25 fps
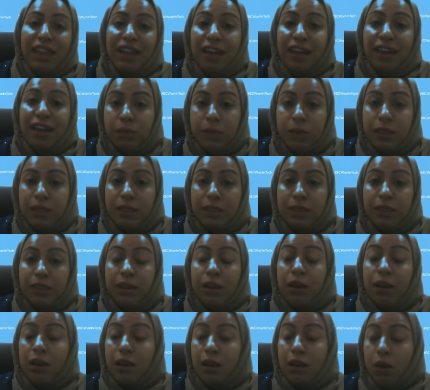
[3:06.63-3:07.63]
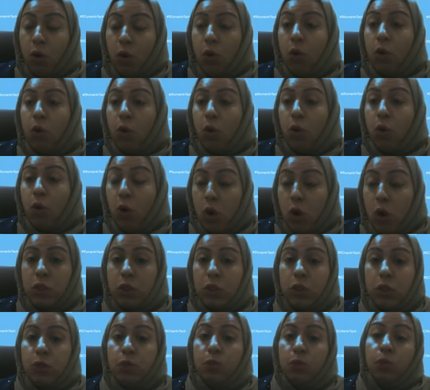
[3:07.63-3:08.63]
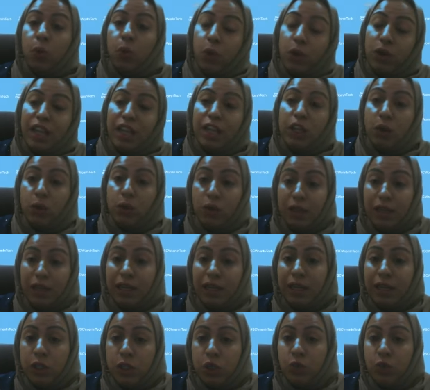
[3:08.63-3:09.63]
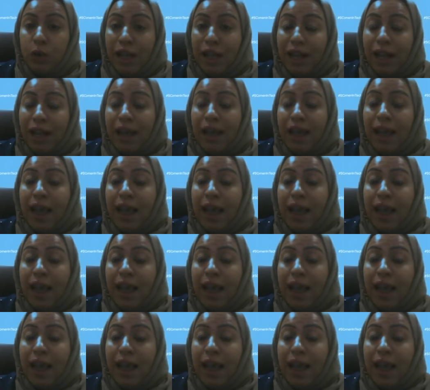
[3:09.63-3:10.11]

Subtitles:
costs more than you think it will.